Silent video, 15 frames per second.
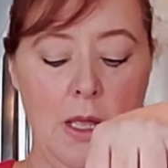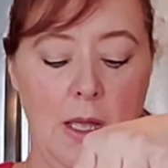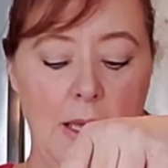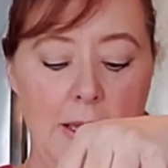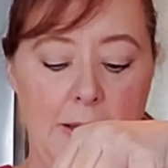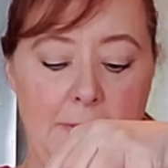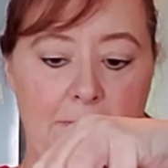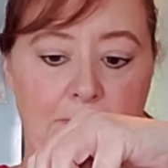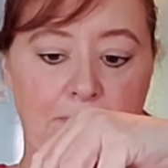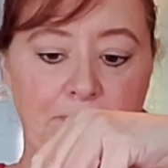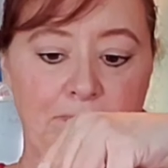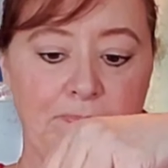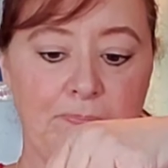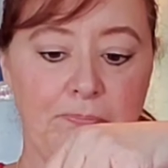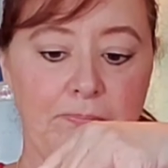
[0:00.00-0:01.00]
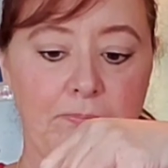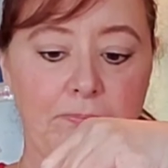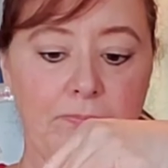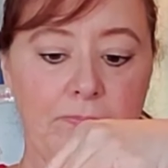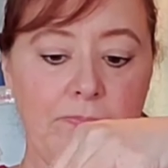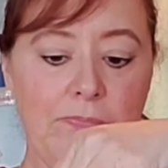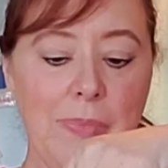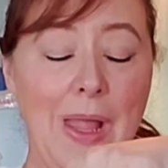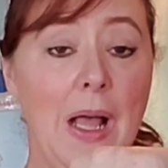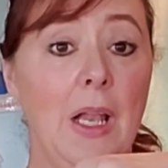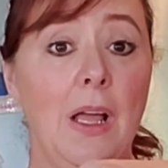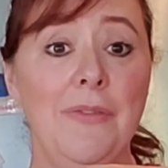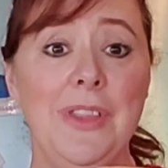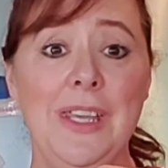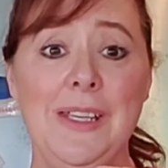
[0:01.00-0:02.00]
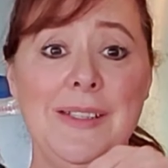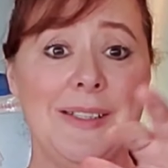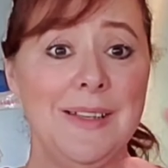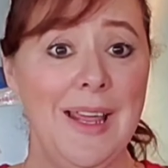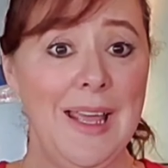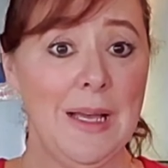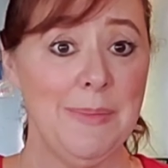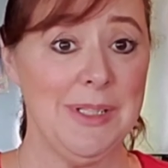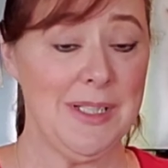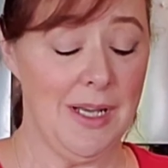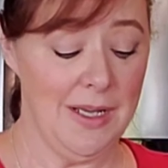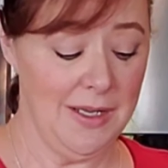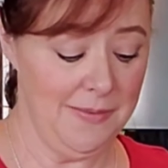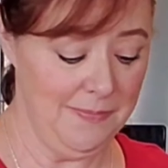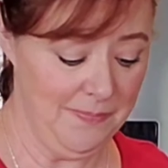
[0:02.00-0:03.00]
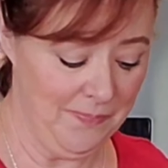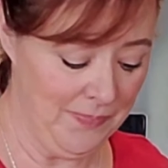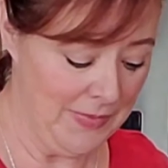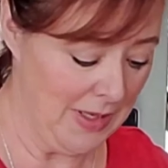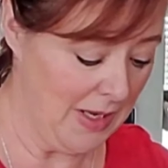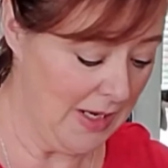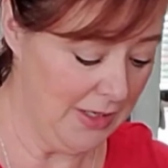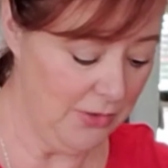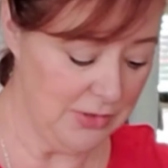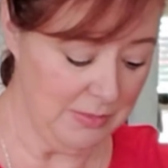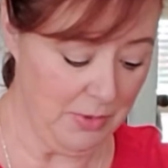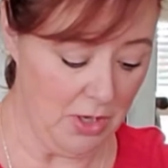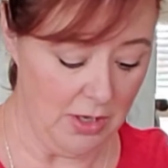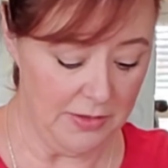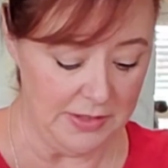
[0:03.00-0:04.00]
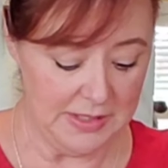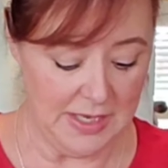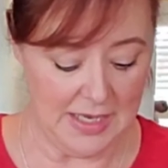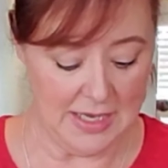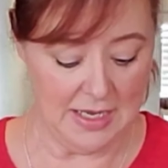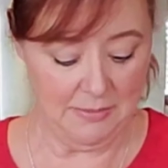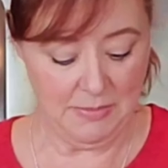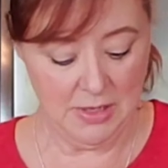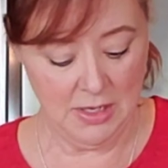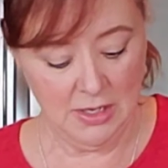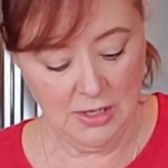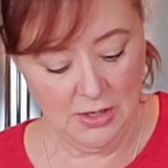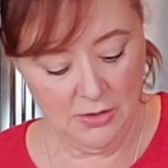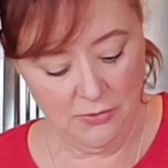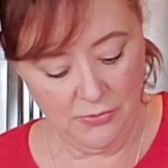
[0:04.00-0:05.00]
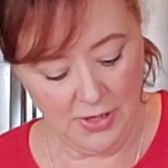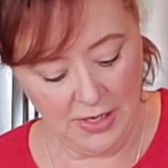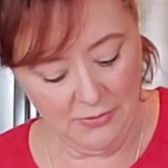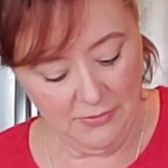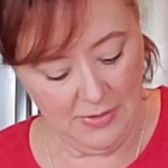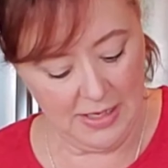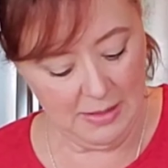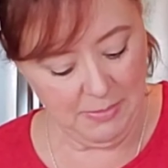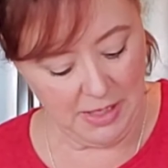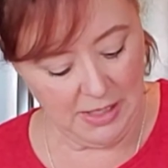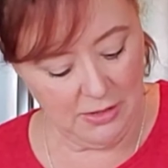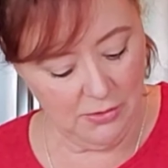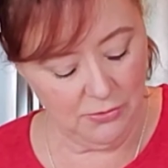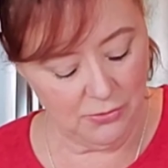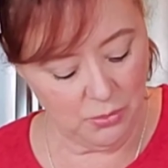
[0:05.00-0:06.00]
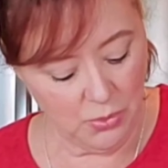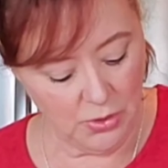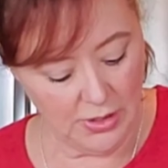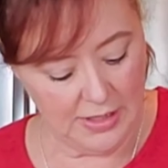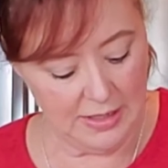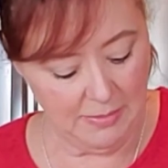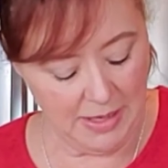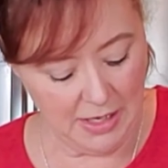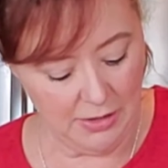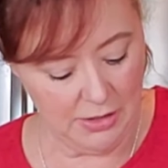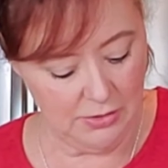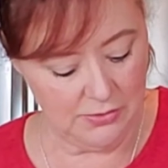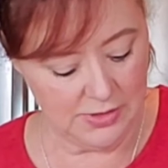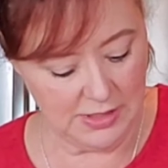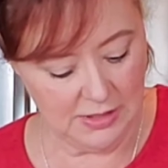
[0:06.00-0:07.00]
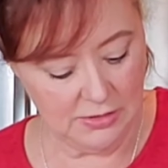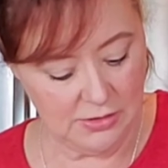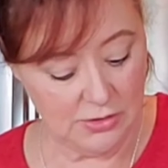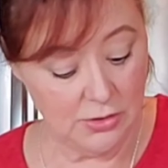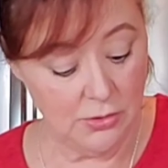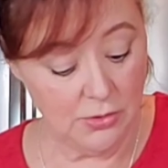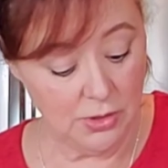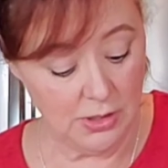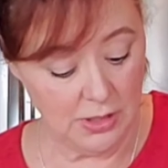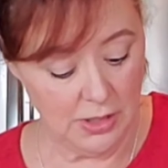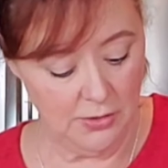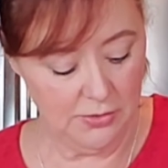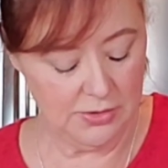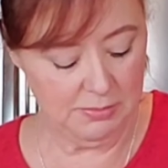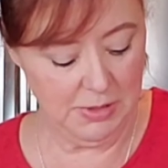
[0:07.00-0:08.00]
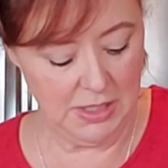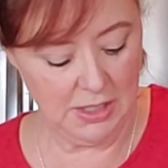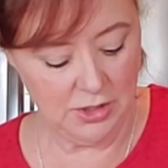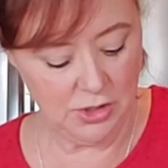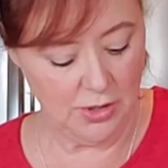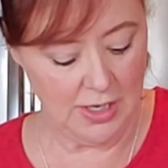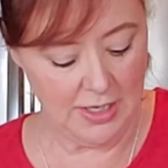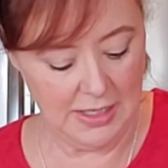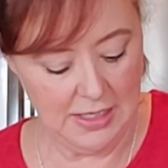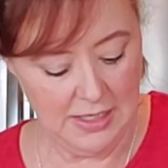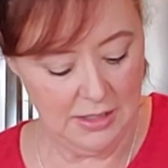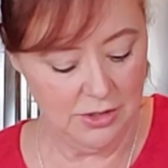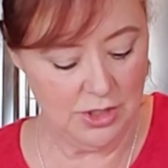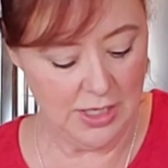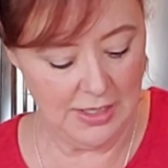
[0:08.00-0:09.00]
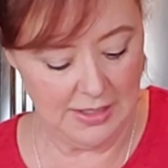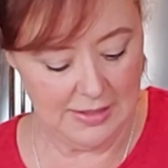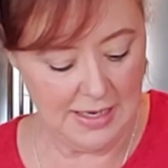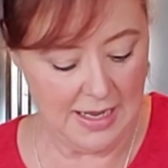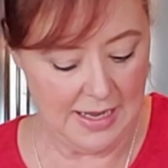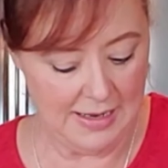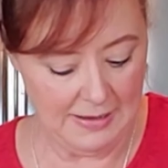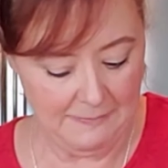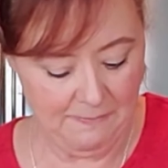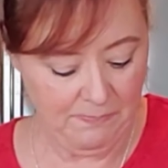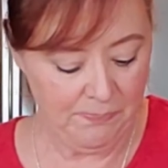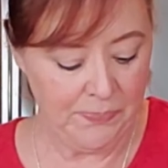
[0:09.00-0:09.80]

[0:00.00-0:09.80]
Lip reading: I love these, Amazon. I use them all the time. For anybody who's worried about using sucralose because you're on a ketogenic diet,